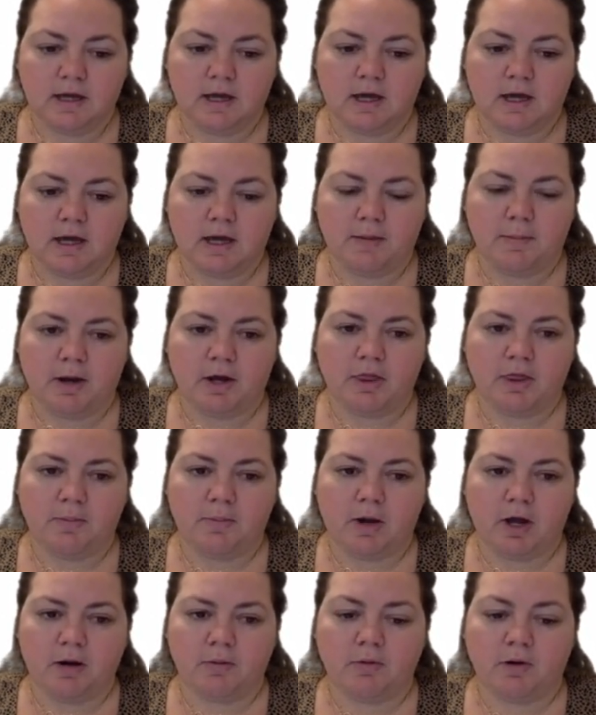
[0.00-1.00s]
Uh, on the
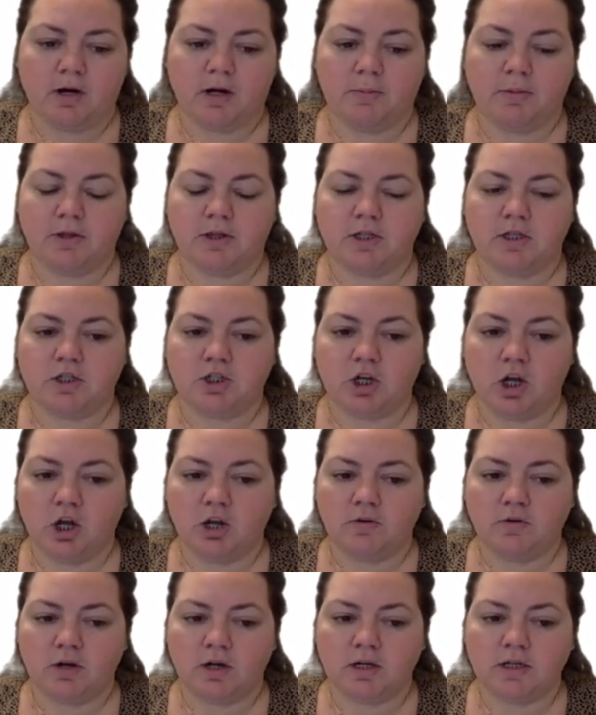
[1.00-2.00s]
bottom, we're going to put the
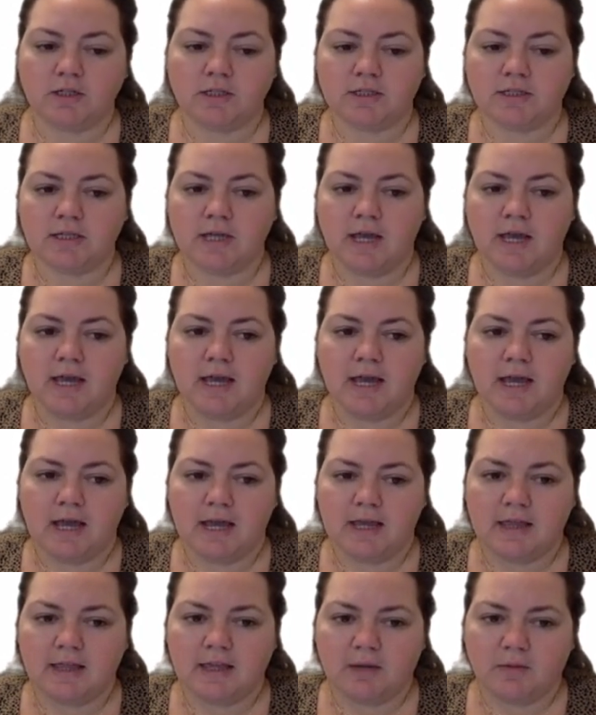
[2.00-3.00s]
genres.
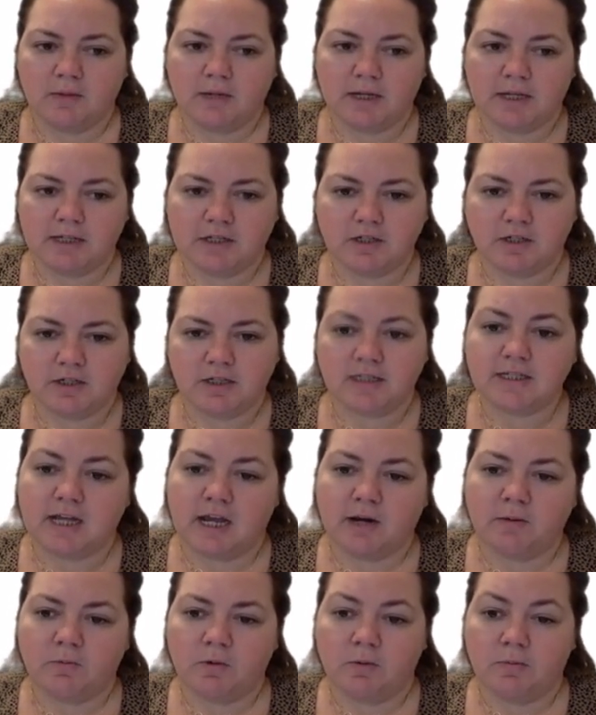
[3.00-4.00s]
And then we need to
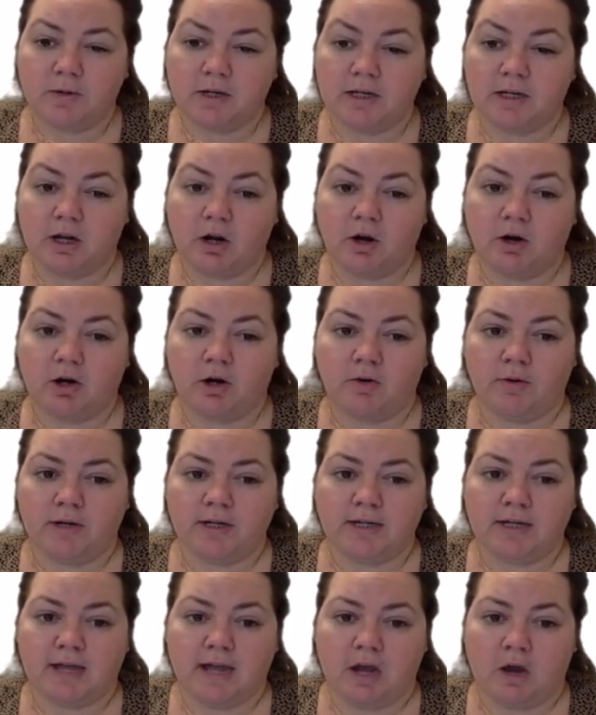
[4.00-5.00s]
decide what we are going
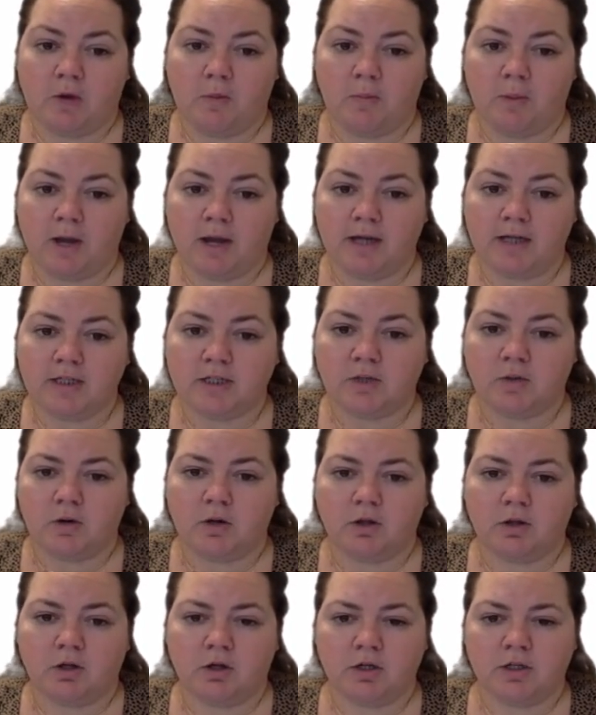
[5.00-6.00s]
to count by. So
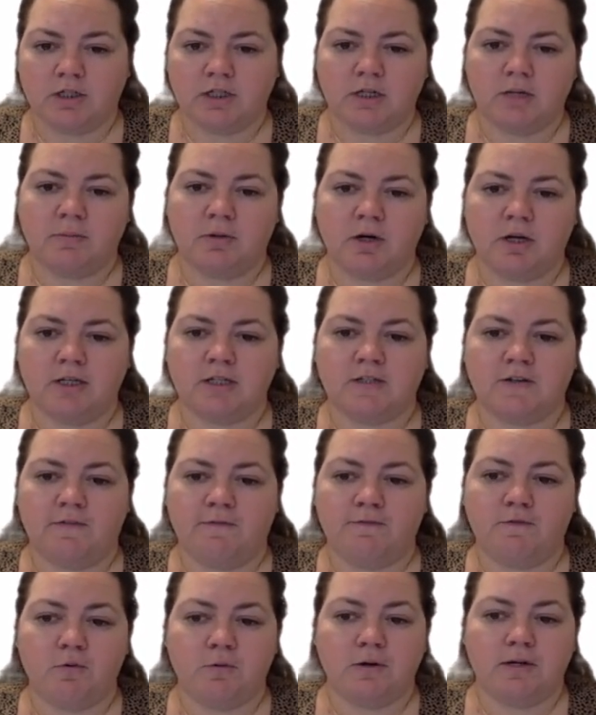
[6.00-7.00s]
our largest number is
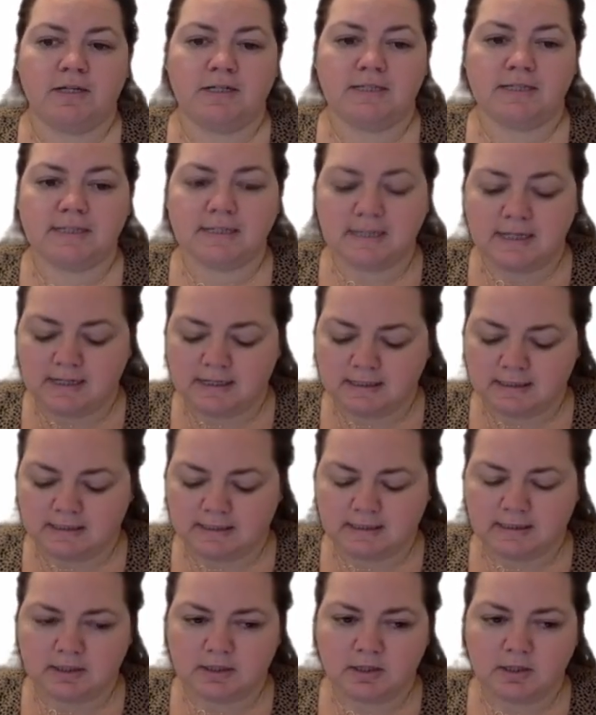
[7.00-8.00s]

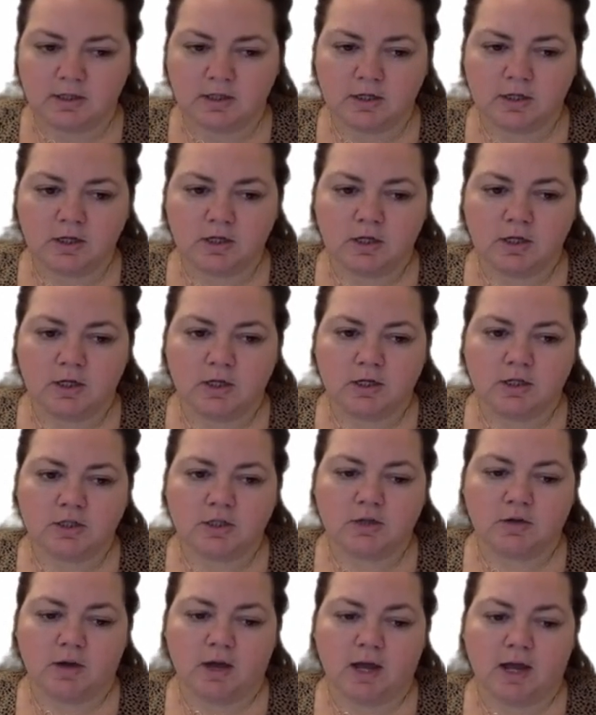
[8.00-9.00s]
46.
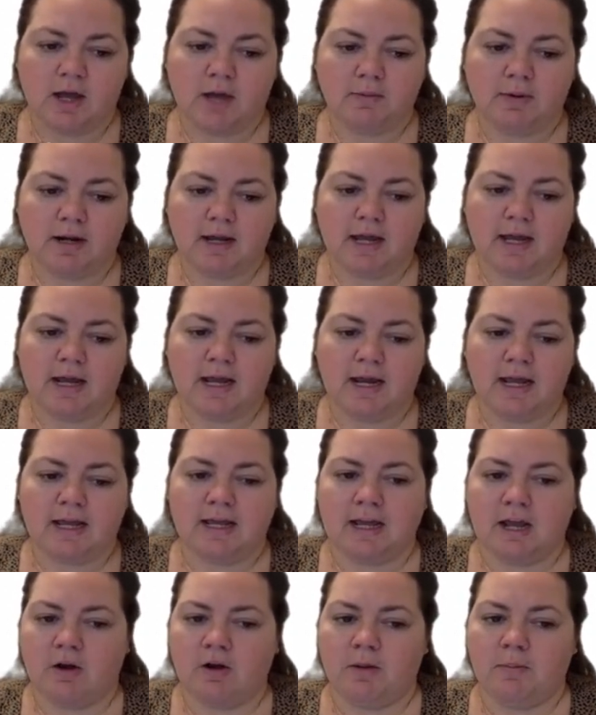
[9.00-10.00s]
So I went ahead
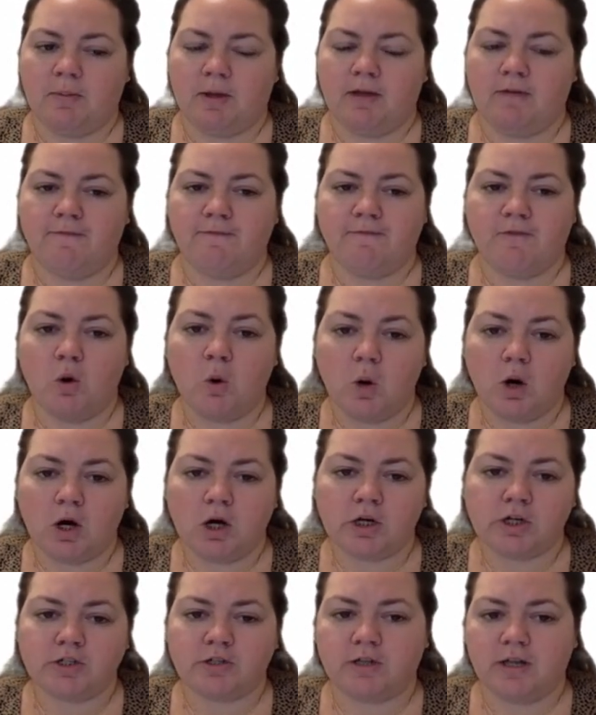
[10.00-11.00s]
and counted by
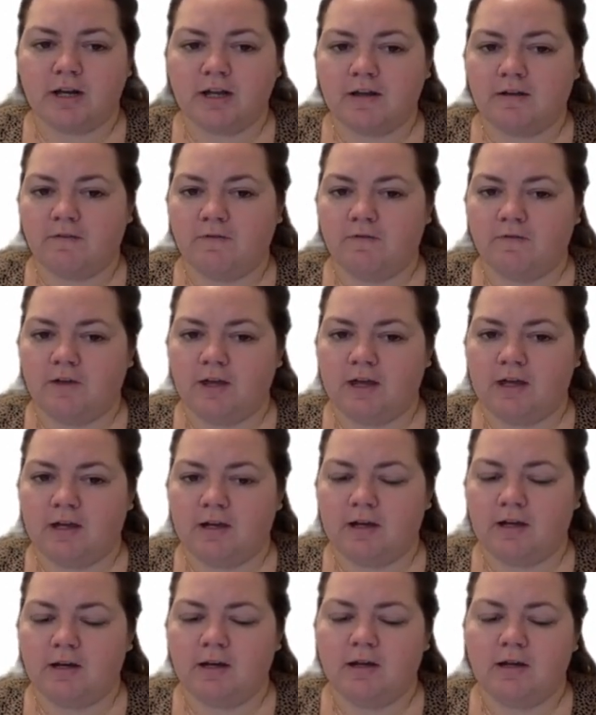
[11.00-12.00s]
4 so that I could fit
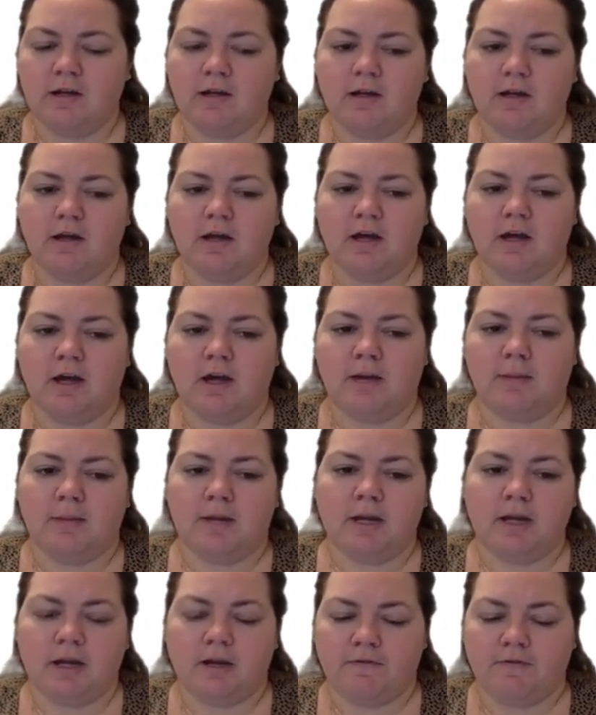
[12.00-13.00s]
um,
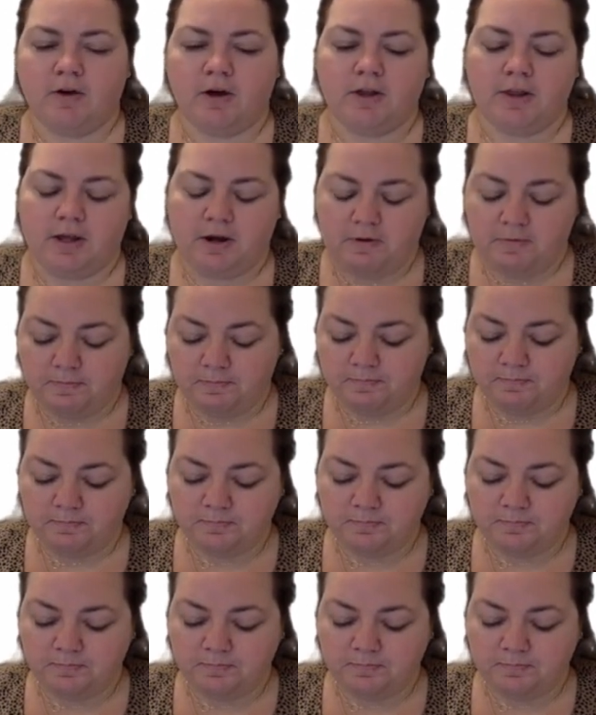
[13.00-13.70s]
enough on there.